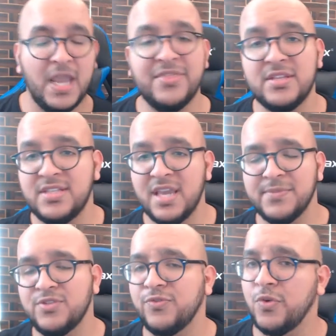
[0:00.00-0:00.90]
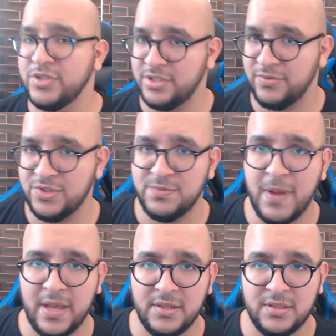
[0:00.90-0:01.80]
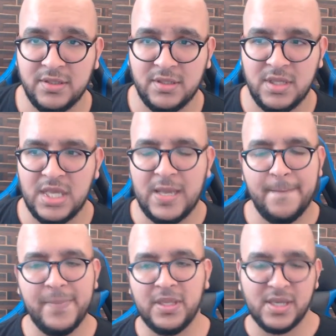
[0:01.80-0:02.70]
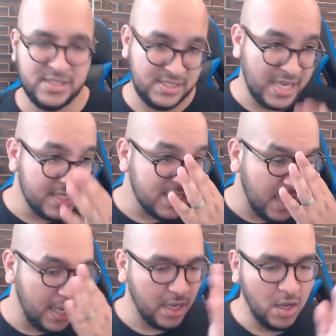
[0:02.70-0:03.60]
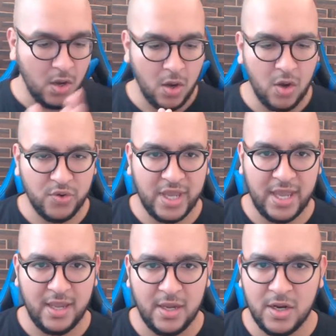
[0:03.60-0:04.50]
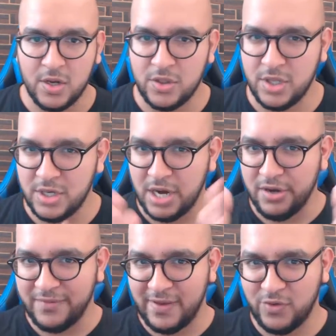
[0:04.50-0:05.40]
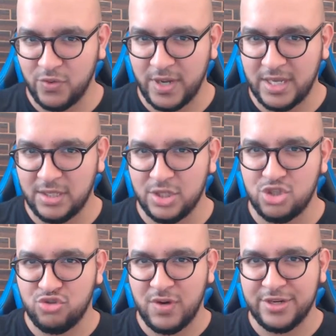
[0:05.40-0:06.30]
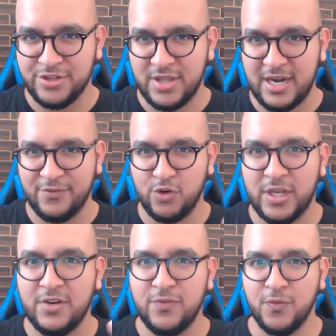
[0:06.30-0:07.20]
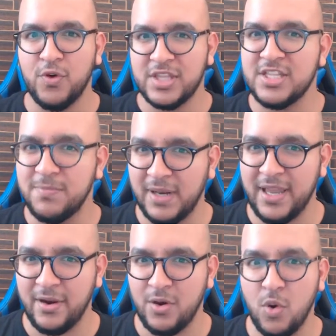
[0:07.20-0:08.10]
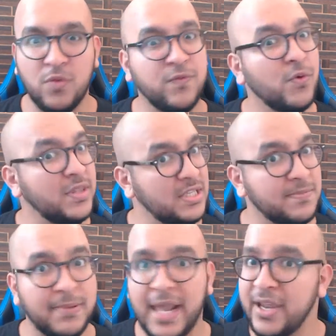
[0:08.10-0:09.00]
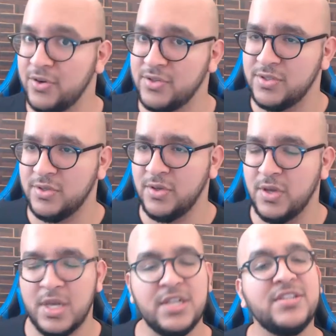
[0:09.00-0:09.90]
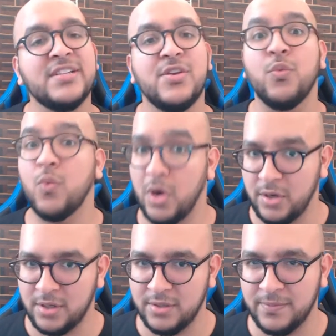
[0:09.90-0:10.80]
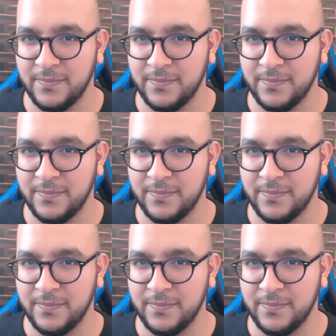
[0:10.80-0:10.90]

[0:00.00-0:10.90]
And the DM is forced to respond. Because they say, okay, the narrative I've created, the structure that I've created for this player, or for these players, doesn't work.